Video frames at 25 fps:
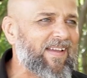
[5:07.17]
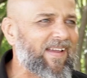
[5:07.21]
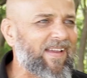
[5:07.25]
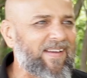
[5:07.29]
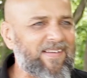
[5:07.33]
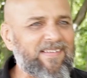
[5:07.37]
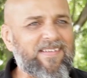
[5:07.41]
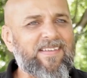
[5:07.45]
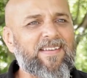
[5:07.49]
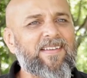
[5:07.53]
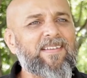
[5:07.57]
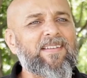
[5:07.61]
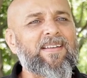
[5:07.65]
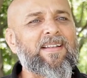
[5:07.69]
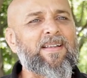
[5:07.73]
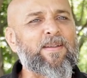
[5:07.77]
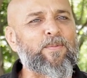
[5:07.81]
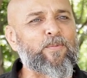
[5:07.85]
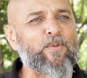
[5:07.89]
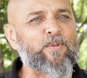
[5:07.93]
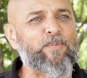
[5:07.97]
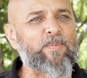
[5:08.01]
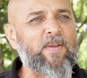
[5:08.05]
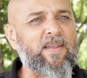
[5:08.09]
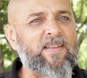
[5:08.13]
and here I
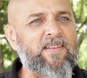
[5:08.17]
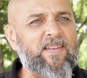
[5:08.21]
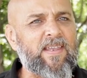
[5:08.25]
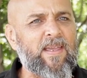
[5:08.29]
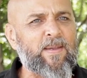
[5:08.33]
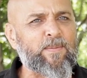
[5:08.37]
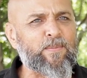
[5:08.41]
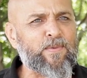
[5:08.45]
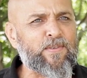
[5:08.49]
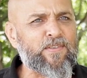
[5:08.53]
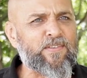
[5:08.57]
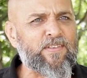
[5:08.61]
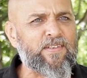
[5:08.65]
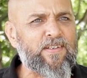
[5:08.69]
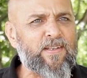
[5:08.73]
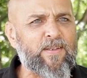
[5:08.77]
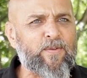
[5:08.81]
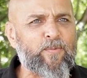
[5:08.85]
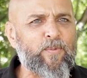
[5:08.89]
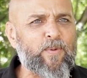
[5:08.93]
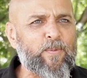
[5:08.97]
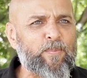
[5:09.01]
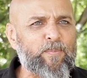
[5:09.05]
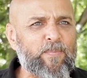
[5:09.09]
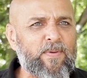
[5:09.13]
am with my cameras and
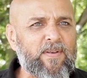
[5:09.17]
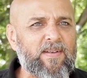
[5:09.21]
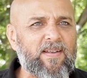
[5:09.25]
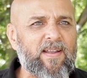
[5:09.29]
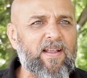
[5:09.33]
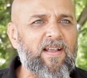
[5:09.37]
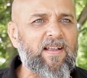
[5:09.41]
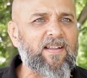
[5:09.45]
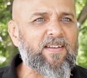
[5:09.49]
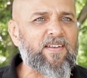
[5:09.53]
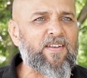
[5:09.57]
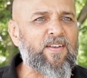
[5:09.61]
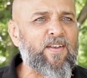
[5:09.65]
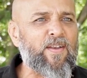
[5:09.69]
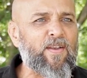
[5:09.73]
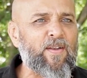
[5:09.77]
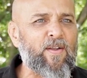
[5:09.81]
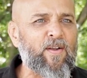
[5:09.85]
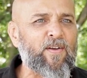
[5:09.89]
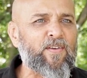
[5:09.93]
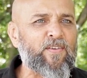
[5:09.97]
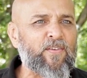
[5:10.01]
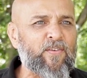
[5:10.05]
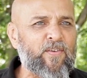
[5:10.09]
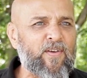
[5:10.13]
equipment
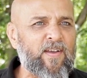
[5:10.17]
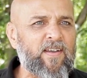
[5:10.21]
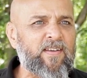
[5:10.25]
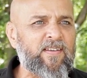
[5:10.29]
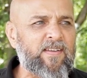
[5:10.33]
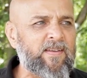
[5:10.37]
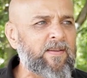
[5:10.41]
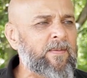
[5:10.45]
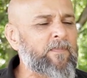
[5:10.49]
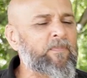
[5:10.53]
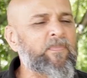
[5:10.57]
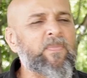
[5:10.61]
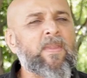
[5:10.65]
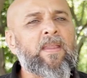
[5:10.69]
not ready.